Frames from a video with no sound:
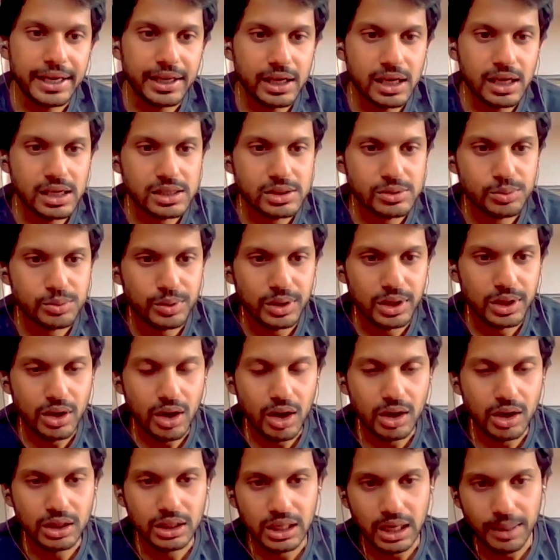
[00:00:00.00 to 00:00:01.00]

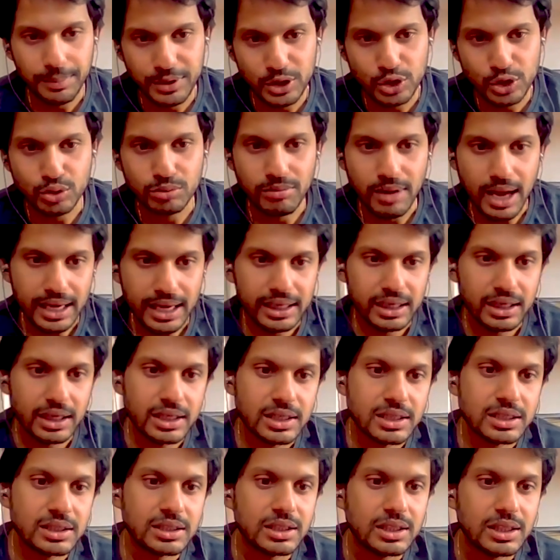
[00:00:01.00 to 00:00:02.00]
ideas will not come into
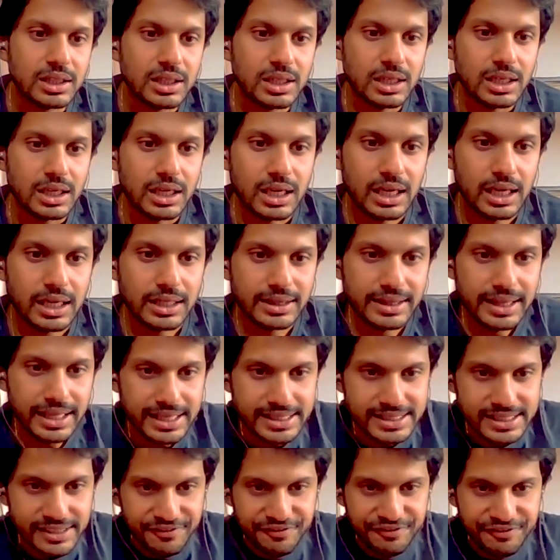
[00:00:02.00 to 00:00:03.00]
market.
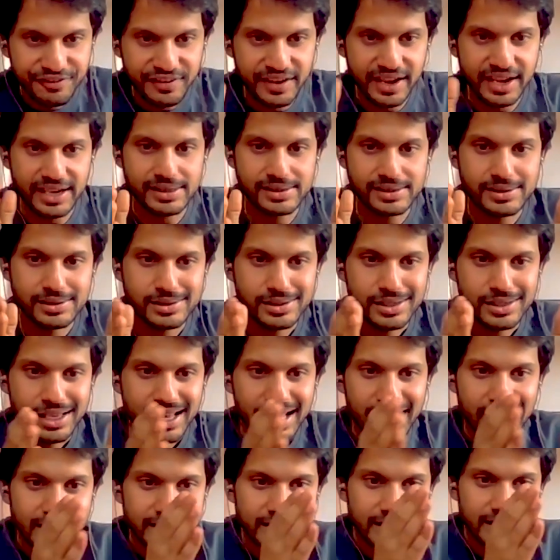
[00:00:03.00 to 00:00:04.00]
There is a
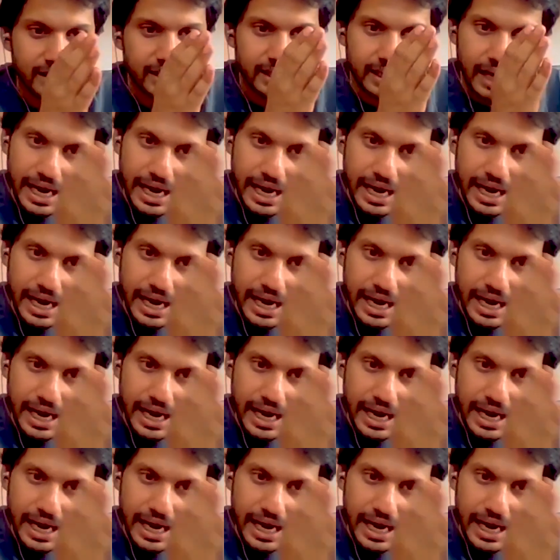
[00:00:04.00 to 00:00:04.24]
phase.